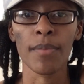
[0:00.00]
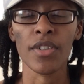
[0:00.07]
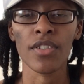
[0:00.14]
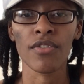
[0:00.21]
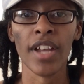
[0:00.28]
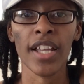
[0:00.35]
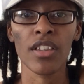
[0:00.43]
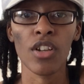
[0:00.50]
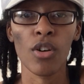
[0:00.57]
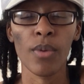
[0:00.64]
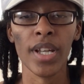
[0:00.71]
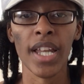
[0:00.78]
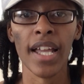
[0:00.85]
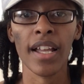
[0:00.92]
because right now
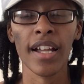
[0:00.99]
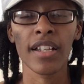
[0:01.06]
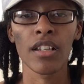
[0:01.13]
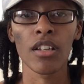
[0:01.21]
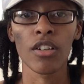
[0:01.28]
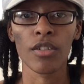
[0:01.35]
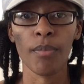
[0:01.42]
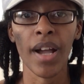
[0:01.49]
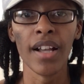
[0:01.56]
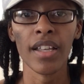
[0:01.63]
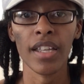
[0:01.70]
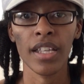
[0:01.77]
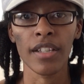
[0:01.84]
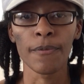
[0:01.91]
when I had logged back
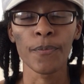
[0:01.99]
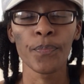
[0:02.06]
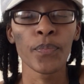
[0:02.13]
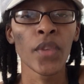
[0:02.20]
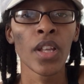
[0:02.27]
in